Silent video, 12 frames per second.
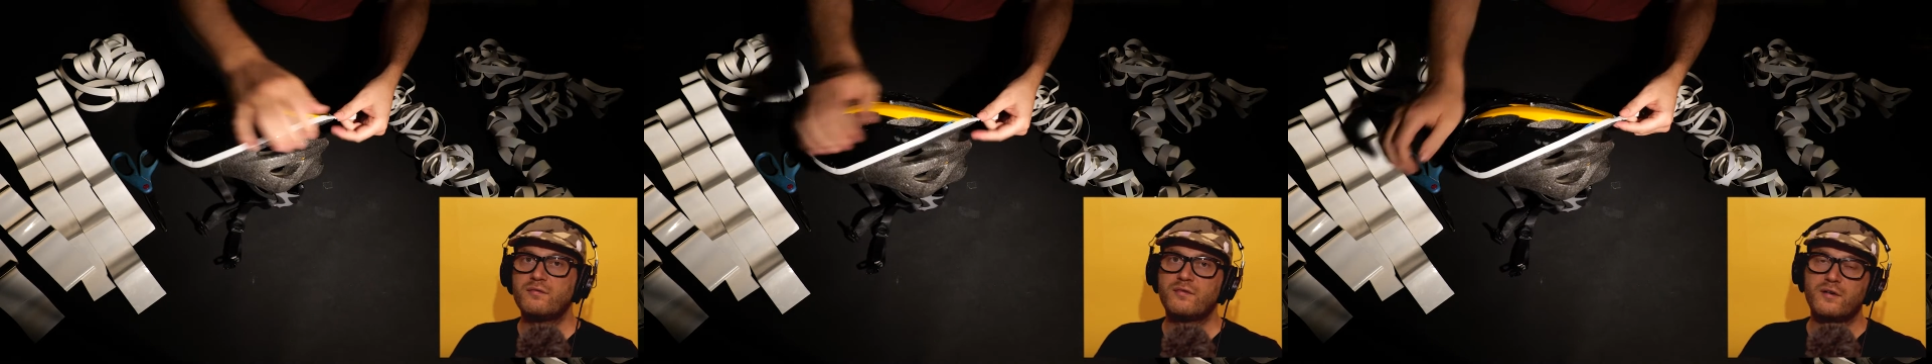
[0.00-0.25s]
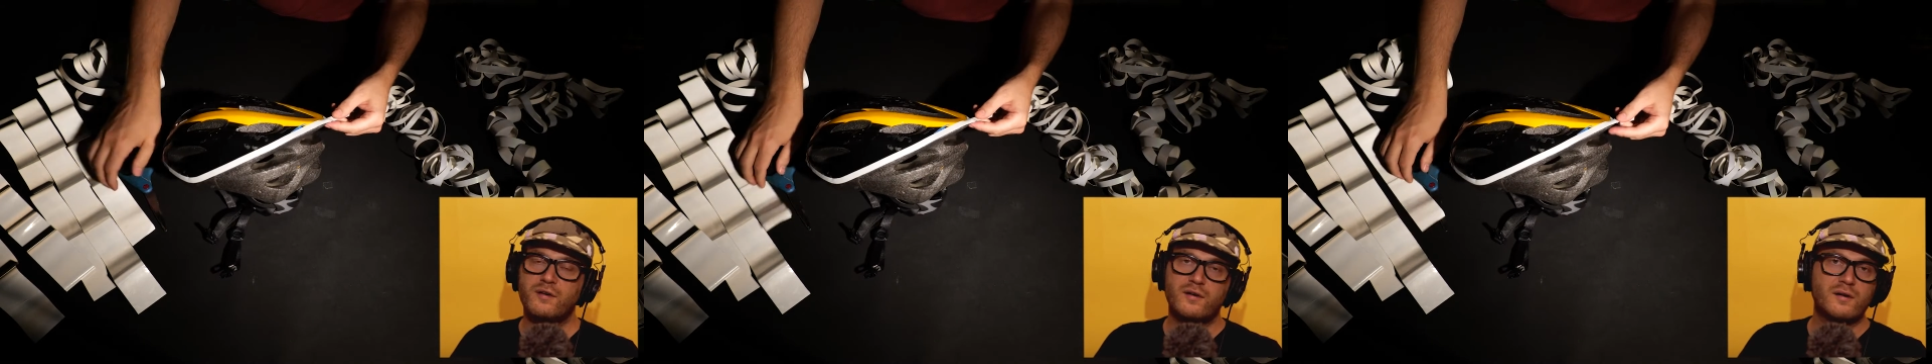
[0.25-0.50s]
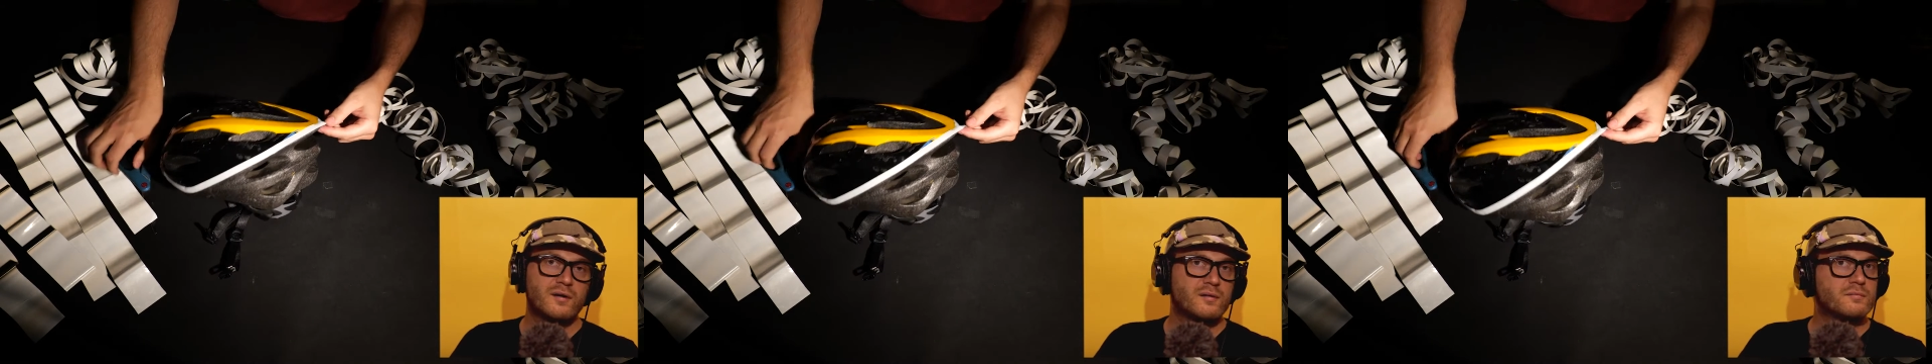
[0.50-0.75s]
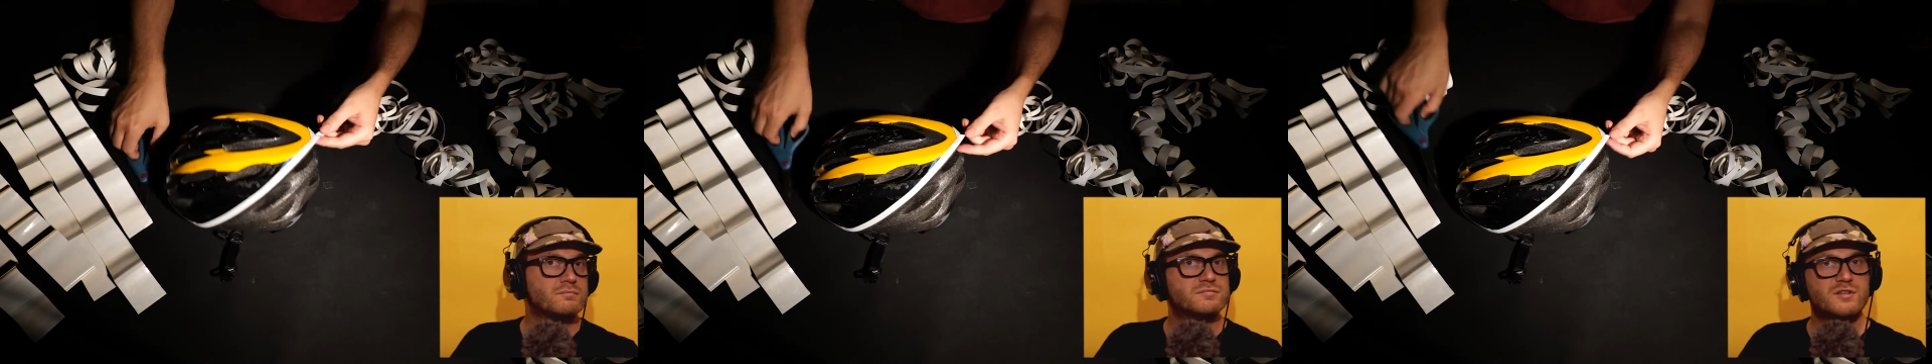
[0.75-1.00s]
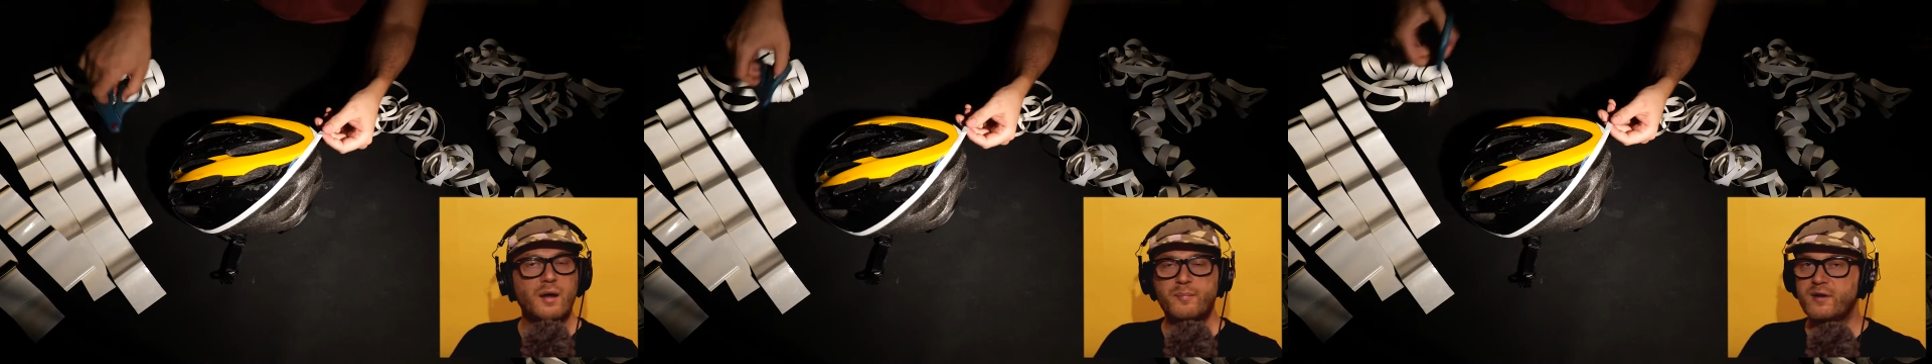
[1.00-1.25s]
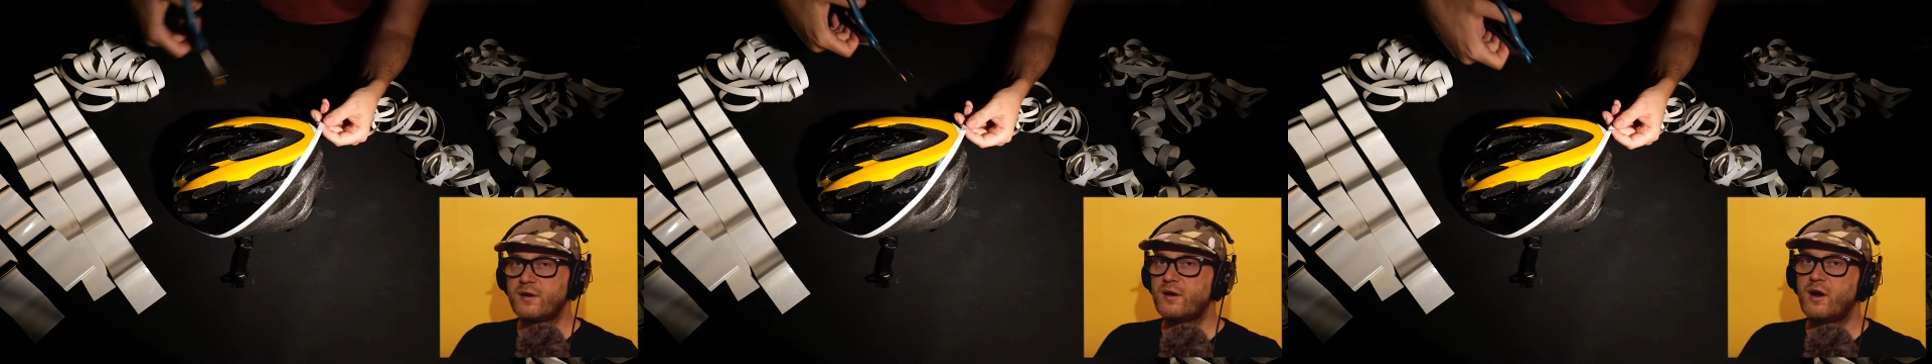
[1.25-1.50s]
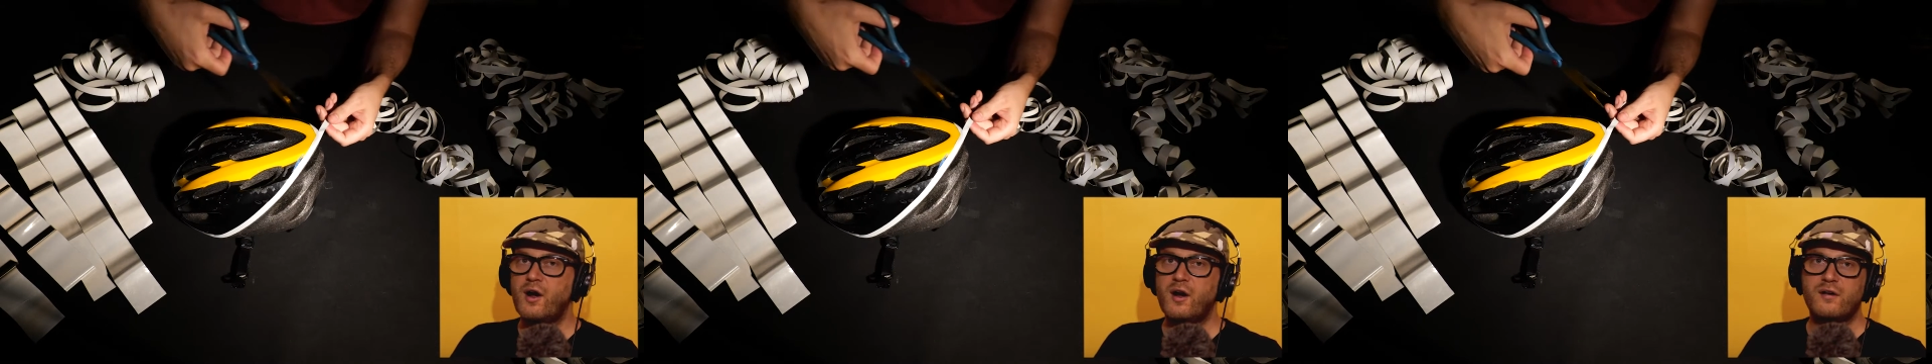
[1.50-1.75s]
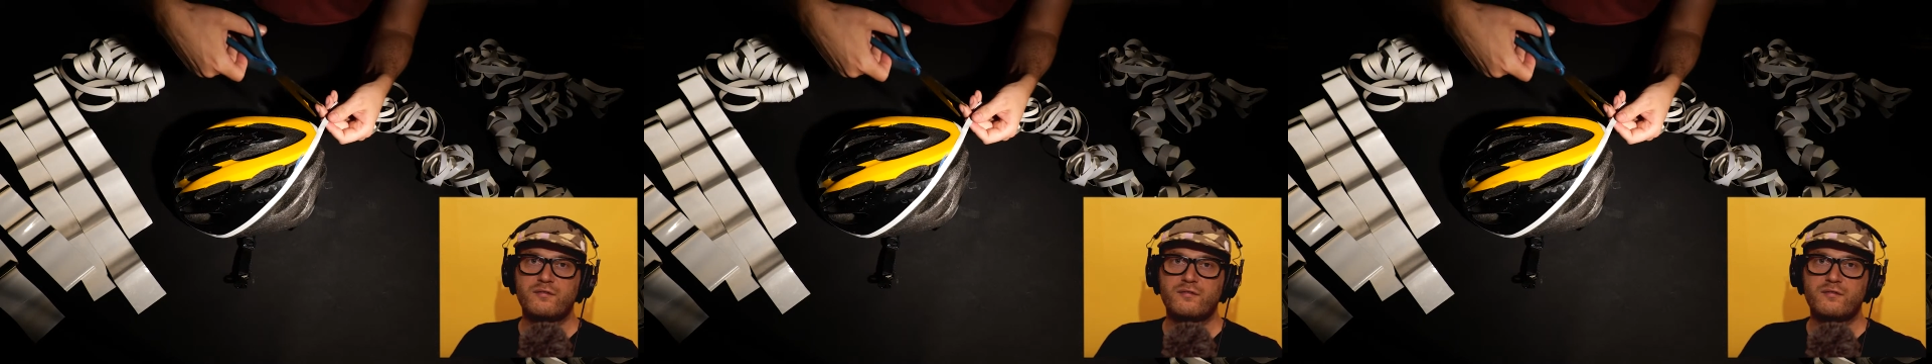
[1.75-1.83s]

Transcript: for your shopping cart,